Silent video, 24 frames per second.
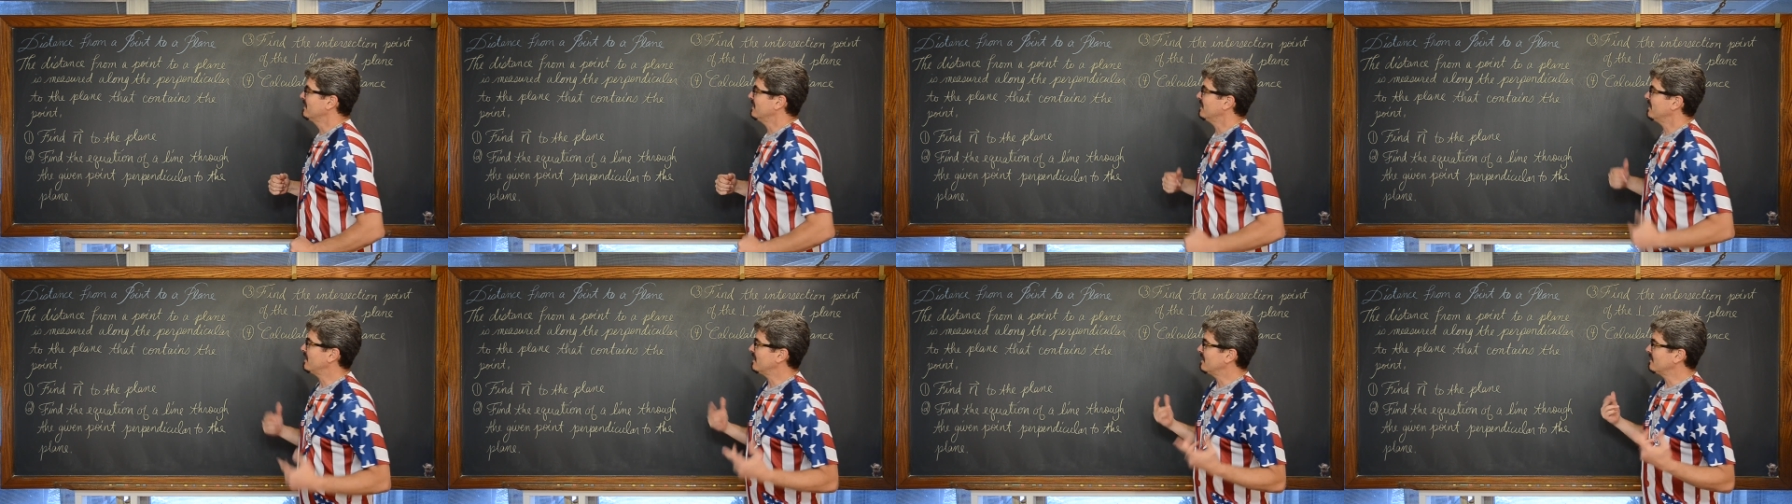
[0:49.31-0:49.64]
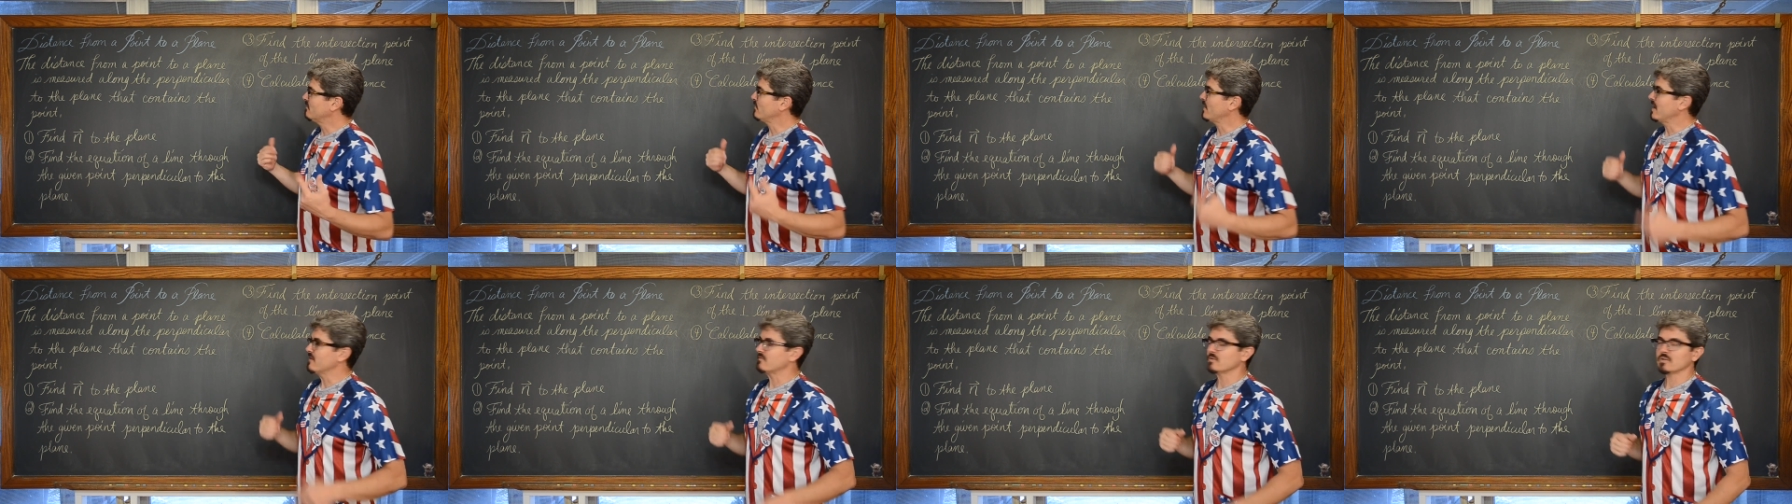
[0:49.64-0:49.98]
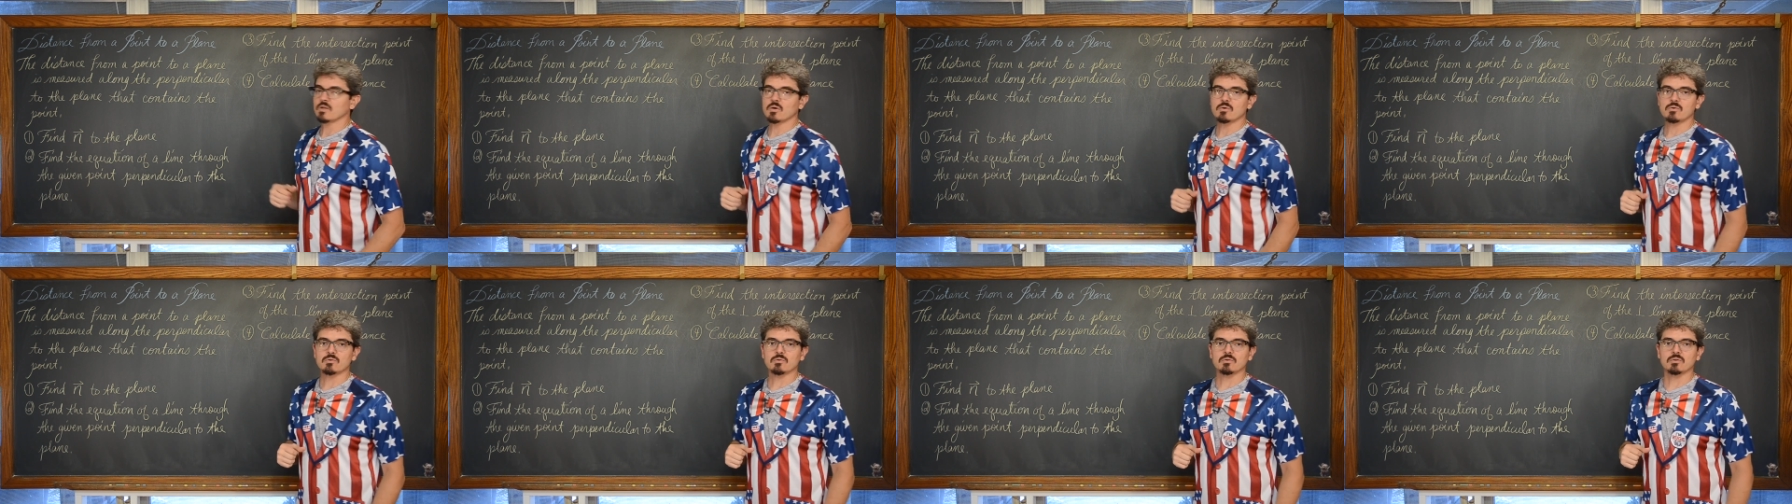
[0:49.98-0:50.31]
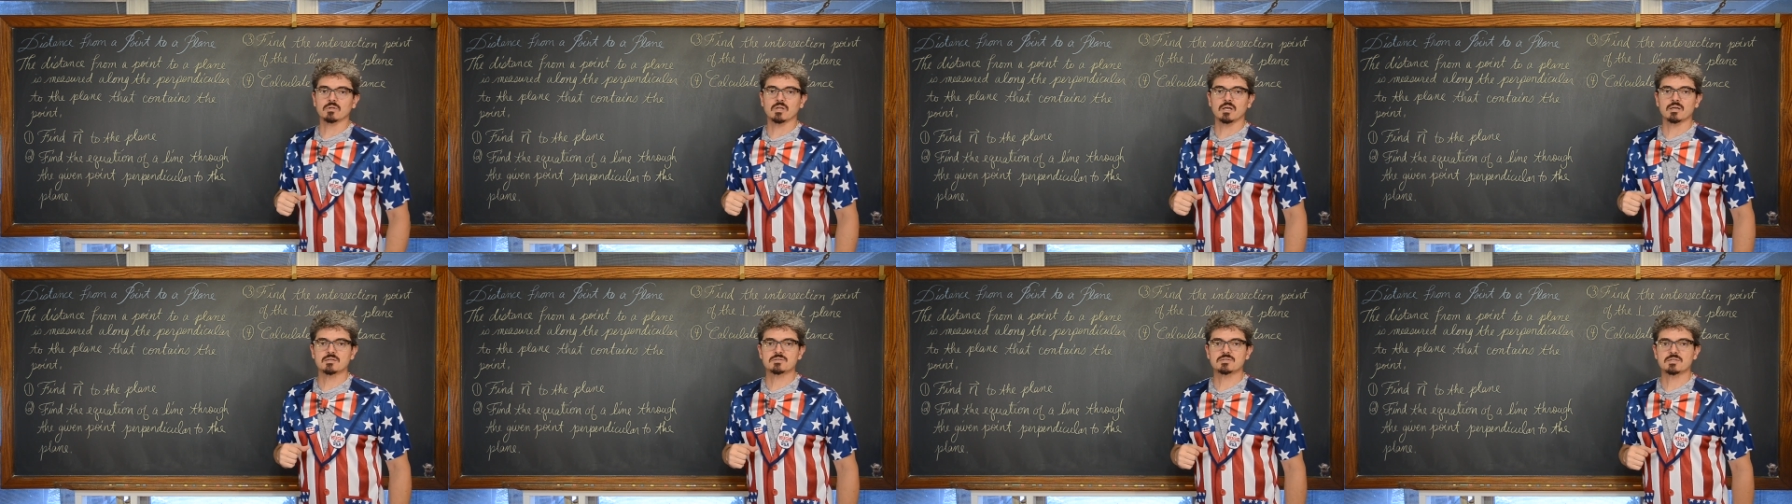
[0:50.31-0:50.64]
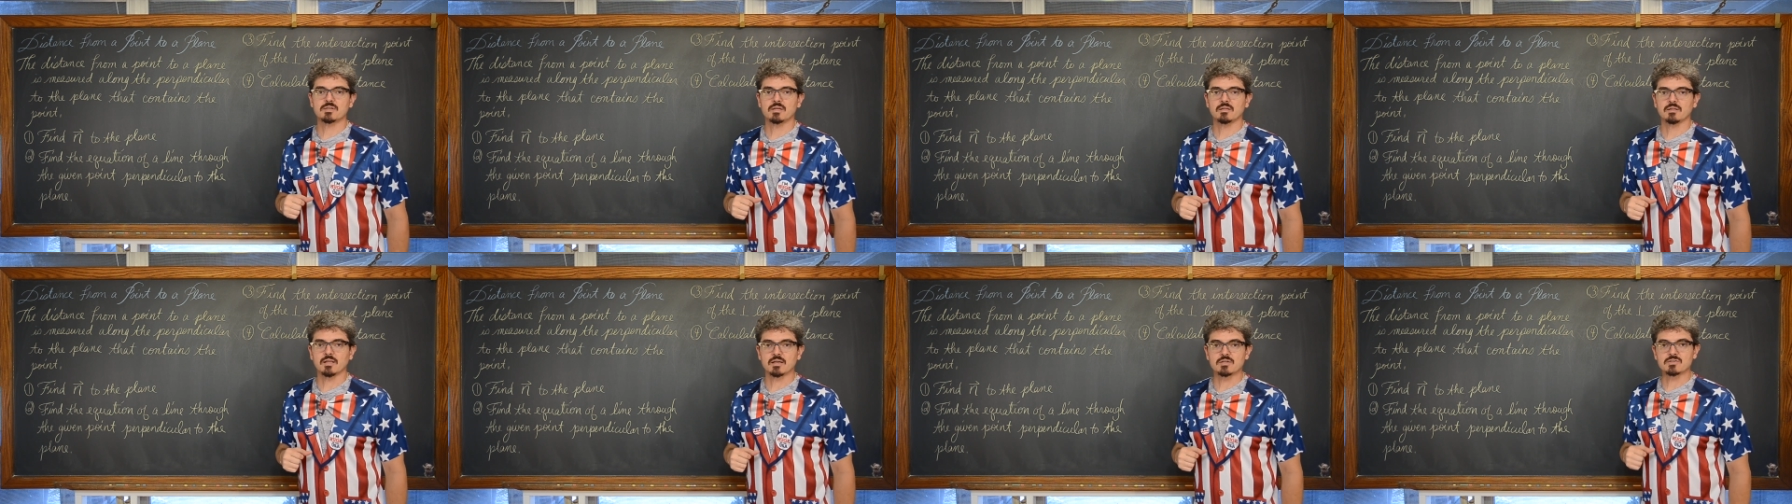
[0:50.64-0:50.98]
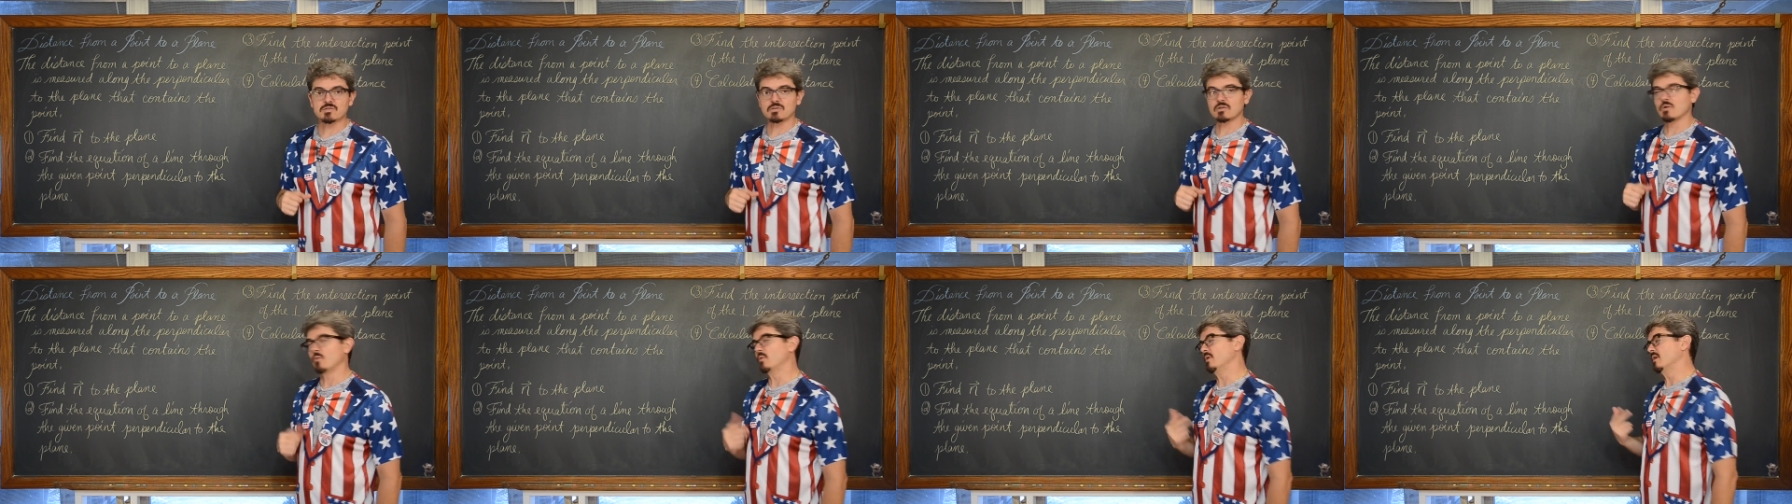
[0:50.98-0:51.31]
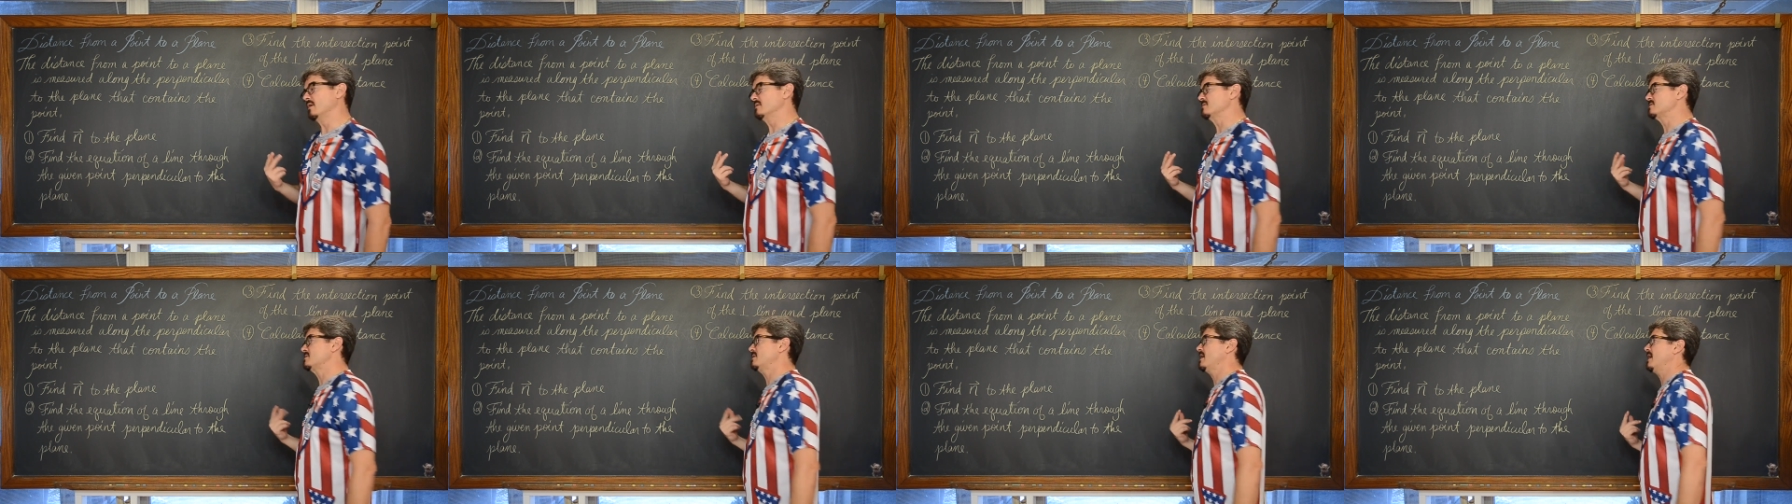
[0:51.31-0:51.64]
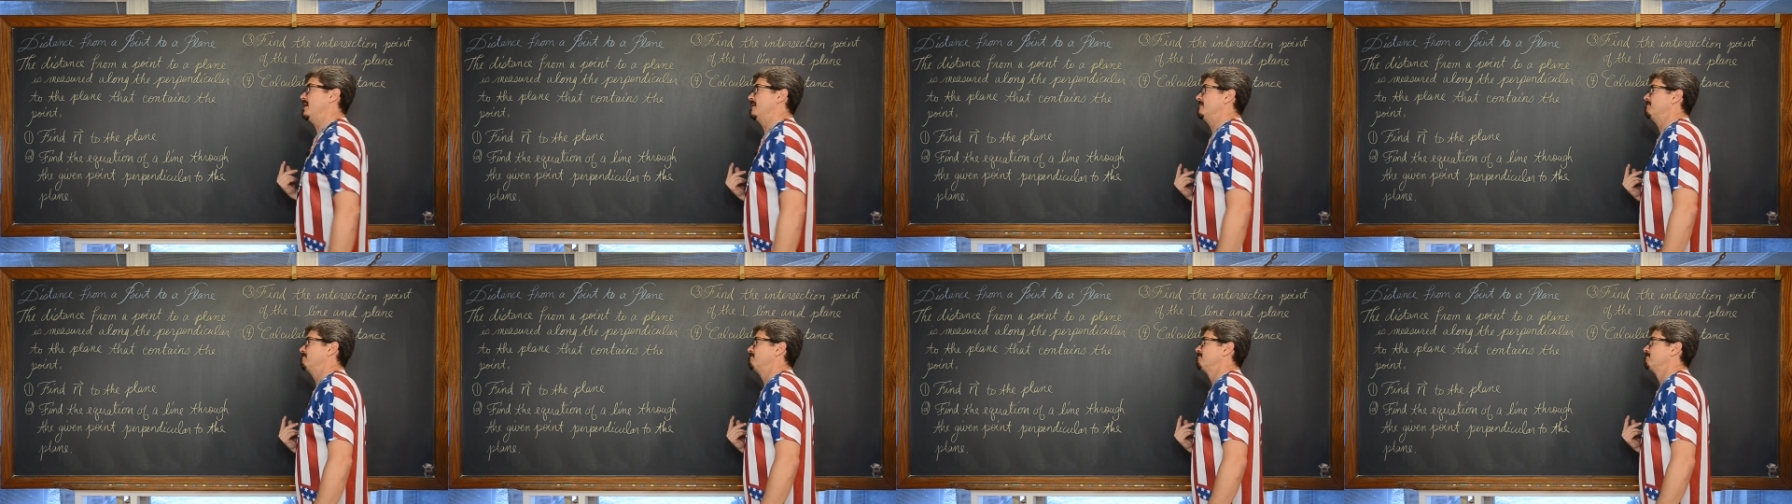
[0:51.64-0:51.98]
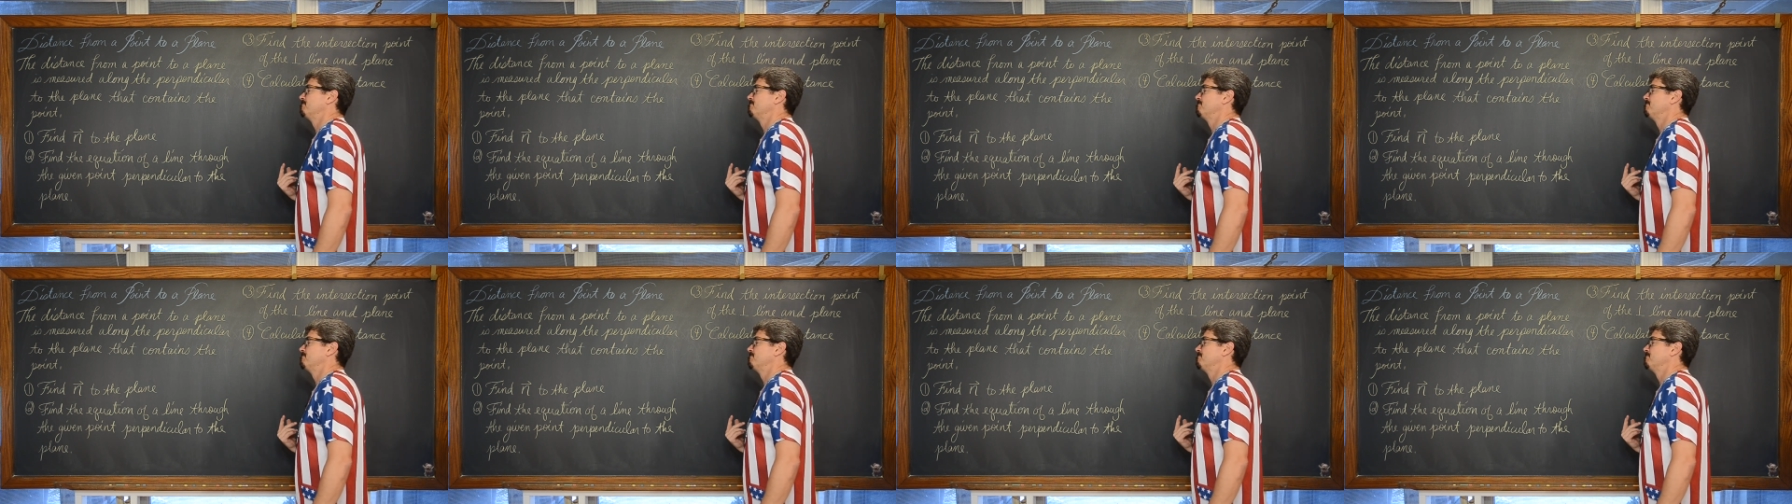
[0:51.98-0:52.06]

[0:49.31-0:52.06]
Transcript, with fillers: Uh, we have a local uh, city election going on today.